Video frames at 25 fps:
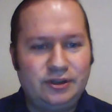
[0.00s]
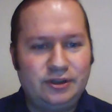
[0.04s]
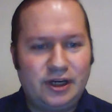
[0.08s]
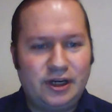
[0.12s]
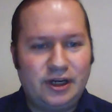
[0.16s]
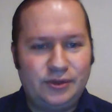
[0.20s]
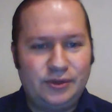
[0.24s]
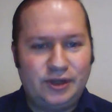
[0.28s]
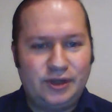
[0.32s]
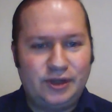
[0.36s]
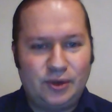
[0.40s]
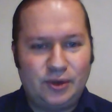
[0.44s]

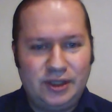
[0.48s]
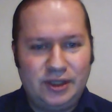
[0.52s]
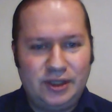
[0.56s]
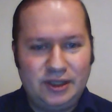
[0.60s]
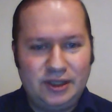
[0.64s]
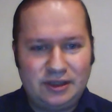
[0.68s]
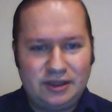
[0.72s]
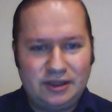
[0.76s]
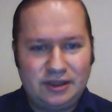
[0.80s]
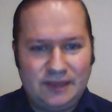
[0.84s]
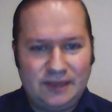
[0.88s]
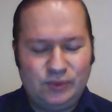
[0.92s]
out how he
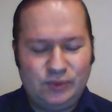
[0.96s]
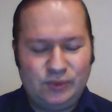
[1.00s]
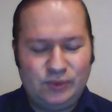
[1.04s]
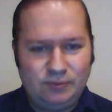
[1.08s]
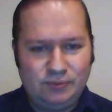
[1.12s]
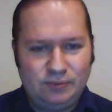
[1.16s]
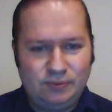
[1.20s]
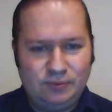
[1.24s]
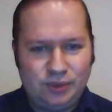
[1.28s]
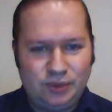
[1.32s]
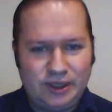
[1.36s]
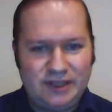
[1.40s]
came to
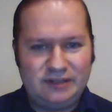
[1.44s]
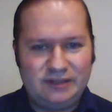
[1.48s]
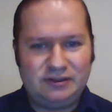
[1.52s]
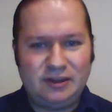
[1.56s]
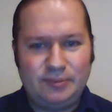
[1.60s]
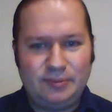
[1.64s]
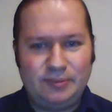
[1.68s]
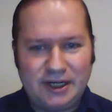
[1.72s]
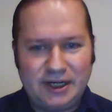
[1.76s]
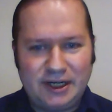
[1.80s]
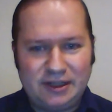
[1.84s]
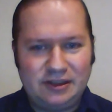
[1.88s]
embrace
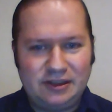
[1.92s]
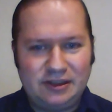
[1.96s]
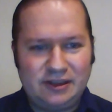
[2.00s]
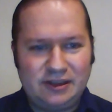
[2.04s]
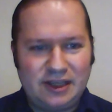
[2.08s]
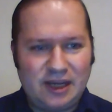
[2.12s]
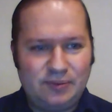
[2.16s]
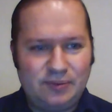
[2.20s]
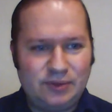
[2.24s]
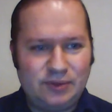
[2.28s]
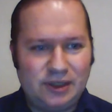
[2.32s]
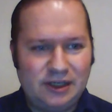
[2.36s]
American
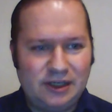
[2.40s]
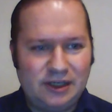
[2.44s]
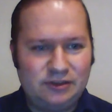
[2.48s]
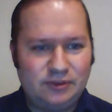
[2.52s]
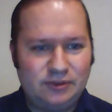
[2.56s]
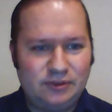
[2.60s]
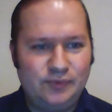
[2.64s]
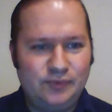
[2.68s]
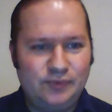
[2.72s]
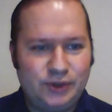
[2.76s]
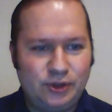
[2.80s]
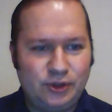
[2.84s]

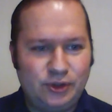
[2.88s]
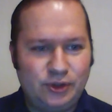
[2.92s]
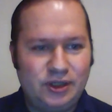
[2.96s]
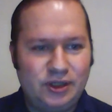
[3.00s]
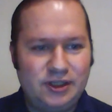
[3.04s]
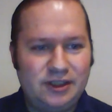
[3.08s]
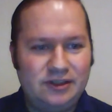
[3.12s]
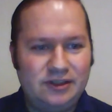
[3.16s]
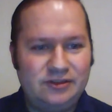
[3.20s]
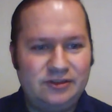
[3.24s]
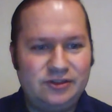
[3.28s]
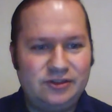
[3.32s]
capitalism during
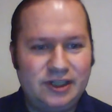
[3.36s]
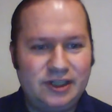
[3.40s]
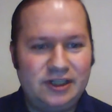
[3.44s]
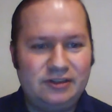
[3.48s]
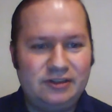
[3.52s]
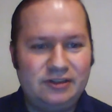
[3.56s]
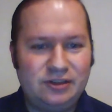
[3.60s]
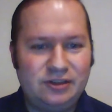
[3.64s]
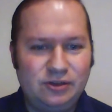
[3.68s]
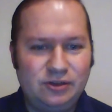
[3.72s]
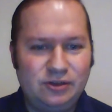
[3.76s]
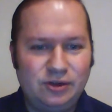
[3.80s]
his
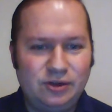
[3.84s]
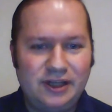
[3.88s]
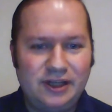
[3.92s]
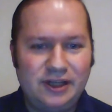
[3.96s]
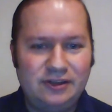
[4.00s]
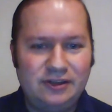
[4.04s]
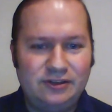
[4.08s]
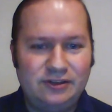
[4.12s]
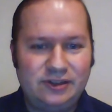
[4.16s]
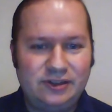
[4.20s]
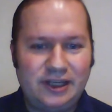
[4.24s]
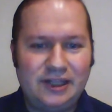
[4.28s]
years in the
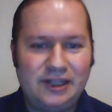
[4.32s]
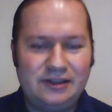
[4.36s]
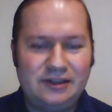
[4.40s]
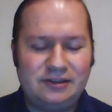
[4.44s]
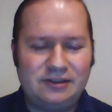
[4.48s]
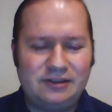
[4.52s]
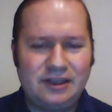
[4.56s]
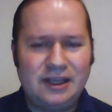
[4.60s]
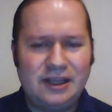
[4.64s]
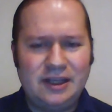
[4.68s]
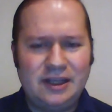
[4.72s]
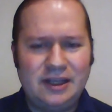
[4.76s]
United
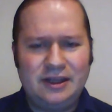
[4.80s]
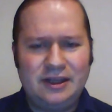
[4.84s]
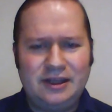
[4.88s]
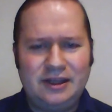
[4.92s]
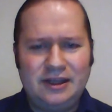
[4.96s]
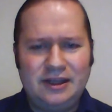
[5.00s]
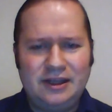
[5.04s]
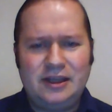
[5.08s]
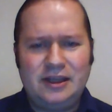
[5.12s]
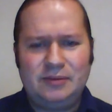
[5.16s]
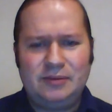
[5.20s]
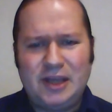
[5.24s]
States.
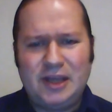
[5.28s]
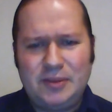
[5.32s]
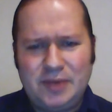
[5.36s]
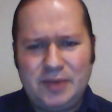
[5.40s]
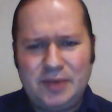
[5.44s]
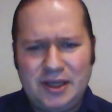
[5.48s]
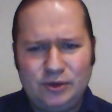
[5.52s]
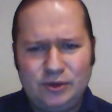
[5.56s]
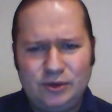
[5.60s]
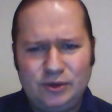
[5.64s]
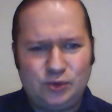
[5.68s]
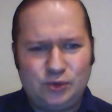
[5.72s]
Maybe
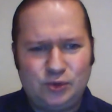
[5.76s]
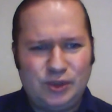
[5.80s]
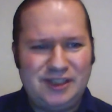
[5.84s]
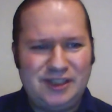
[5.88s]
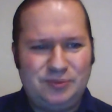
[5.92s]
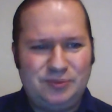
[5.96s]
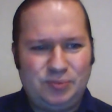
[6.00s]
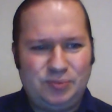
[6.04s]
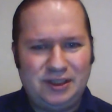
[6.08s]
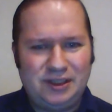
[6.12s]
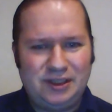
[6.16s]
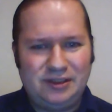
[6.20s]
he was
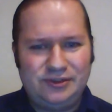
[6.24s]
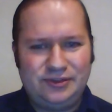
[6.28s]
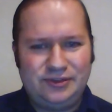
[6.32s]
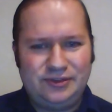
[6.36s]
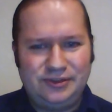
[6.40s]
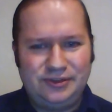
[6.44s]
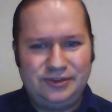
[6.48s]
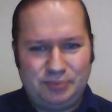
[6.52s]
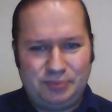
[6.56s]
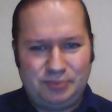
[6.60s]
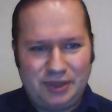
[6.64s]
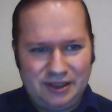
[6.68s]
red pilled
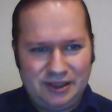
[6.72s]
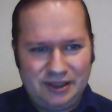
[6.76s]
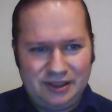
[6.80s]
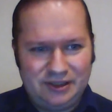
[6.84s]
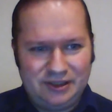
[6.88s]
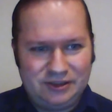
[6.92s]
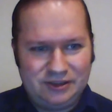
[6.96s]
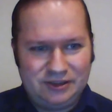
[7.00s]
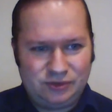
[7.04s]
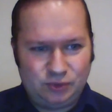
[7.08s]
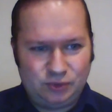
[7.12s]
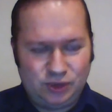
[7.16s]
by
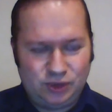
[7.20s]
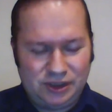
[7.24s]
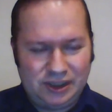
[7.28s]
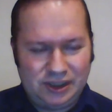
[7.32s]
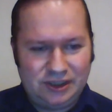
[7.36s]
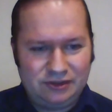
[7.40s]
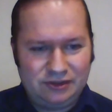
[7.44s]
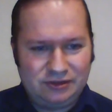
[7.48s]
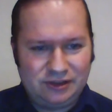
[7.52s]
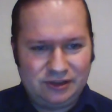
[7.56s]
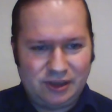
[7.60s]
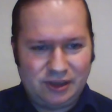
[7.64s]
his
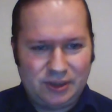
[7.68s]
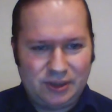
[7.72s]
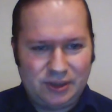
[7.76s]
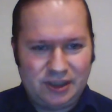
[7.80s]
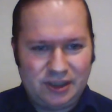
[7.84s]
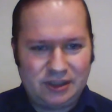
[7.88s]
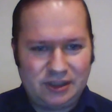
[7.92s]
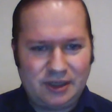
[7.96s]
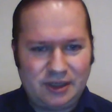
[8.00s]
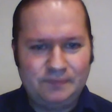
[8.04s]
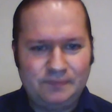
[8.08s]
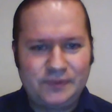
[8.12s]
years in
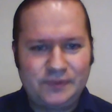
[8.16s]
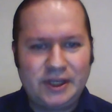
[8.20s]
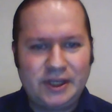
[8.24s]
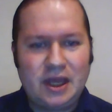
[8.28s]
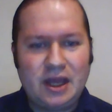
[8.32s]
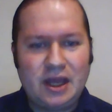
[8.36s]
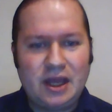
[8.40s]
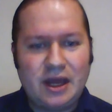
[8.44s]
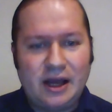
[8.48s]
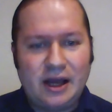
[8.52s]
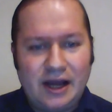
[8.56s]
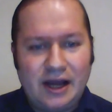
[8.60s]
America.
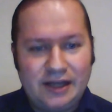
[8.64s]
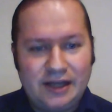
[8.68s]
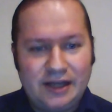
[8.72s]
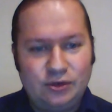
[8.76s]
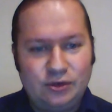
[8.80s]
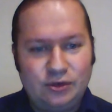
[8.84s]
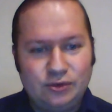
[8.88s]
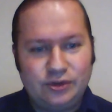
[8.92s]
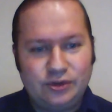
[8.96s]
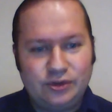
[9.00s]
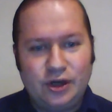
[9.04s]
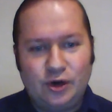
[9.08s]
I
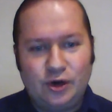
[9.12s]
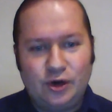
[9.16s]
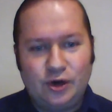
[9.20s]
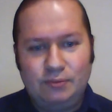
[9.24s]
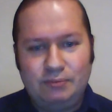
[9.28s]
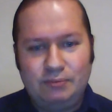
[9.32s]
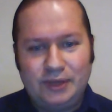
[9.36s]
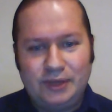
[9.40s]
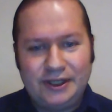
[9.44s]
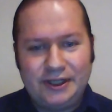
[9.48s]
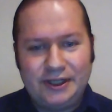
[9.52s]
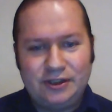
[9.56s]
don't know,
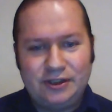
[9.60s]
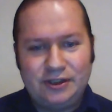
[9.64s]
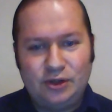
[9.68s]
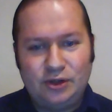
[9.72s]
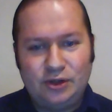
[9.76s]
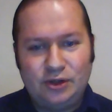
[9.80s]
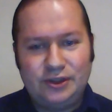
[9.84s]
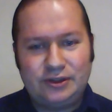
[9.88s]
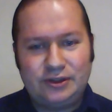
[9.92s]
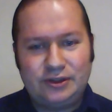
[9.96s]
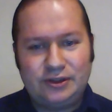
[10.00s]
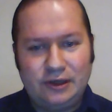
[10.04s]
but I know
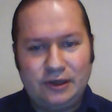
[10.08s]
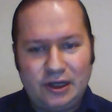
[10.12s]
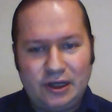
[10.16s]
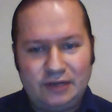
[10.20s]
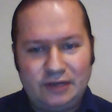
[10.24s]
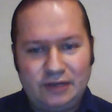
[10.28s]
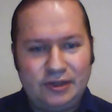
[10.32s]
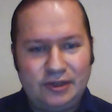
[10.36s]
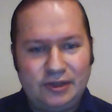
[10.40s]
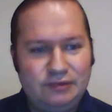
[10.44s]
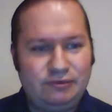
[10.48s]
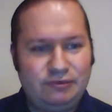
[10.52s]
that the
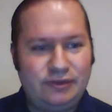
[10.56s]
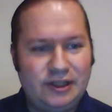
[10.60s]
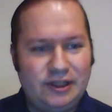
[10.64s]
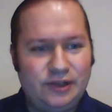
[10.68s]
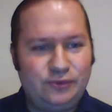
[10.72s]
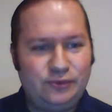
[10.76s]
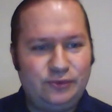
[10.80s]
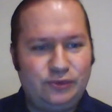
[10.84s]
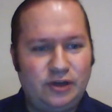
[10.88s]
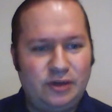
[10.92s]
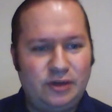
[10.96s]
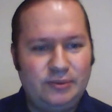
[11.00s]
love he
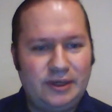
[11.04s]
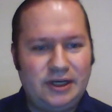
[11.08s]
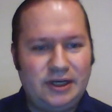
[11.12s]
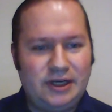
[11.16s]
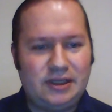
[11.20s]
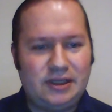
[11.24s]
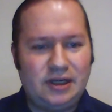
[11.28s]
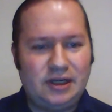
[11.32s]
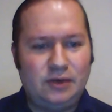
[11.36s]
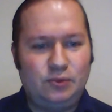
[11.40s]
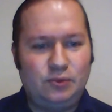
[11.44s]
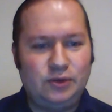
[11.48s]
felt for
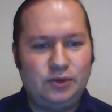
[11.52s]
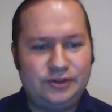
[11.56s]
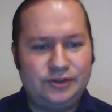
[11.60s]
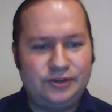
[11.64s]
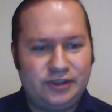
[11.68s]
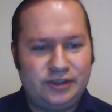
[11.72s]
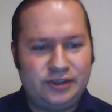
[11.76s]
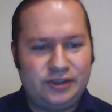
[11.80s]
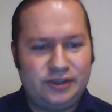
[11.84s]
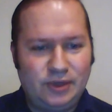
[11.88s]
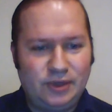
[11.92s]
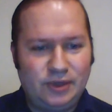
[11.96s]
America was
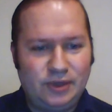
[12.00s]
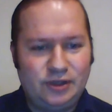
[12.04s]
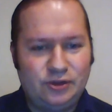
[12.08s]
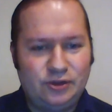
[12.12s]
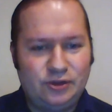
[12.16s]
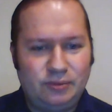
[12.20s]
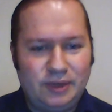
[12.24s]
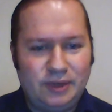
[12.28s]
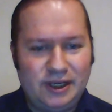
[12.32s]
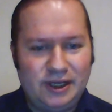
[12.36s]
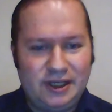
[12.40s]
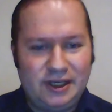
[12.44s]
similar to
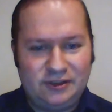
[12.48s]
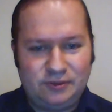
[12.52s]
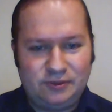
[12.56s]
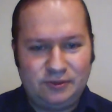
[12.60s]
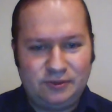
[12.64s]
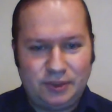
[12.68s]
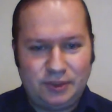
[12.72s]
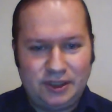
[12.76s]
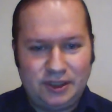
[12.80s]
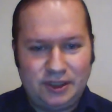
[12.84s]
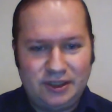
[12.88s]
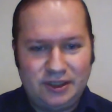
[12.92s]
my
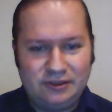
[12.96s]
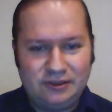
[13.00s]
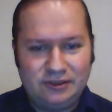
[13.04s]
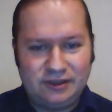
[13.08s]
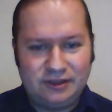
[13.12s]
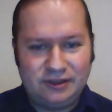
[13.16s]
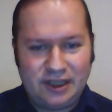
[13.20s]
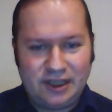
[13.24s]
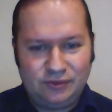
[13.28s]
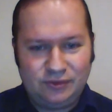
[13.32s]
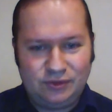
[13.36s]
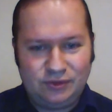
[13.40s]
experience
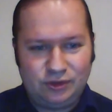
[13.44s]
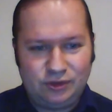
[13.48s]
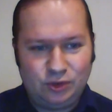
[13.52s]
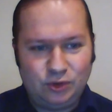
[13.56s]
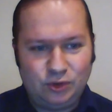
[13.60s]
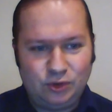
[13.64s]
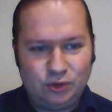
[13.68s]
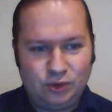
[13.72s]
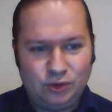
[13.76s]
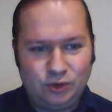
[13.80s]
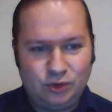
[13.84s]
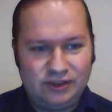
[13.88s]
after
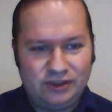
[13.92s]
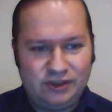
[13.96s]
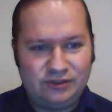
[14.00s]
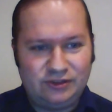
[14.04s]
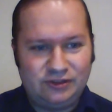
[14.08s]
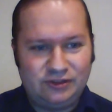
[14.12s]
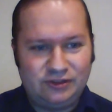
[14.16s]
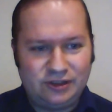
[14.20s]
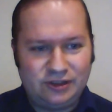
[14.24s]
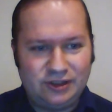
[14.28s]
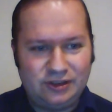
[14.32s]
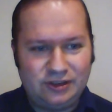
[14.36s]
2
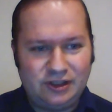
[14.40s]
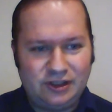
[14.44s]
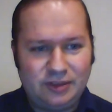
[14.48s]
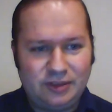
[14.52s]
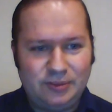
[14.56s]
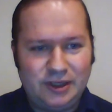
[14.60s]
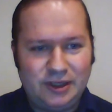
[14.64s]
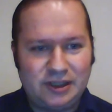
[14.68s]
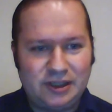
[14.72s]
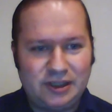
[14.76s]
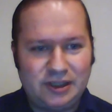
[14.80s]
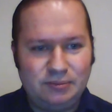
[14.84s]
visits in
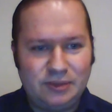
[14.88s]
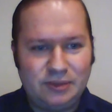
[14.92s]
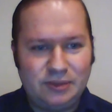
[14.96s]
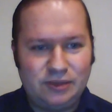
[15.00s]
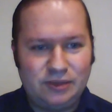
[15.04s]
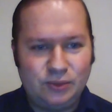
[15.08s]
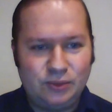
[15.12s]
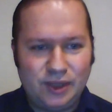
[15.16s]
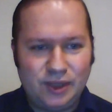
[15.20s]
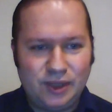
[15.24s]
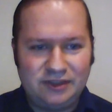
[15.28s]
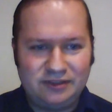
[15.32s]
the American
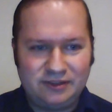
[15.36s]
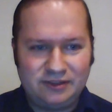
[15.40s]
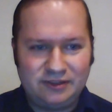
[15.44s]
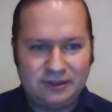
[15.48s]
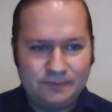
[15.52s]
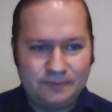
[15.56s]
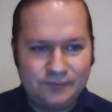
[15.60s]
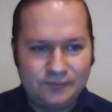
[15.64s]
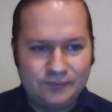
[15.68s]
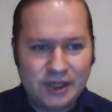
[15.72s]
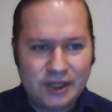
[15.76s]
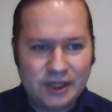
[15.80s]
Midwest.